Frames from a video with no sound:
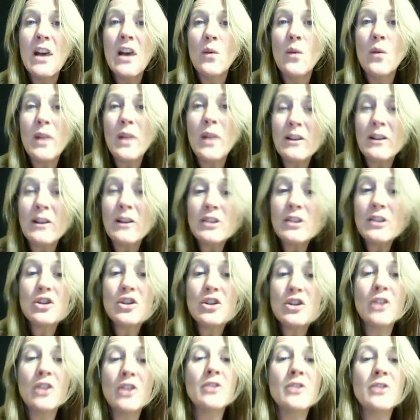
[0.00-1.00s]
weekly
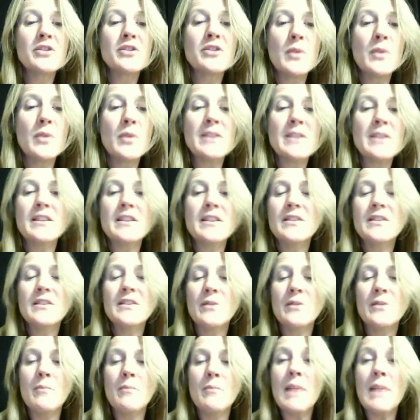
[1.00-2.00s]
journals,
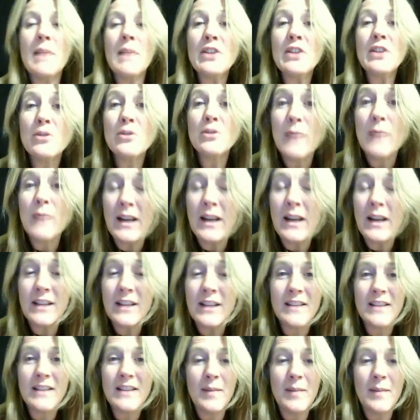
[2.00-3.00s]
quizzes, major writing
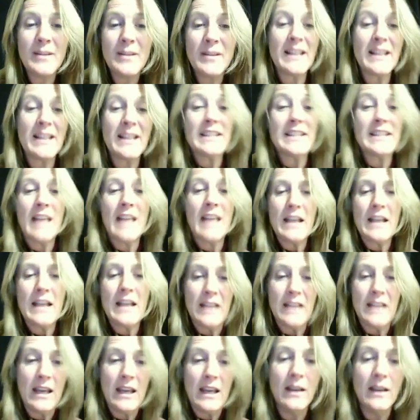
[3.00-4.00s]
assignments, that's the
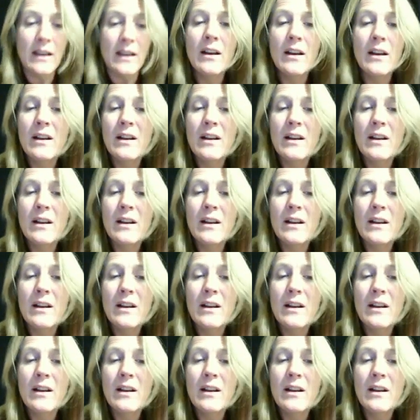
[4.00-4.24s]
essay,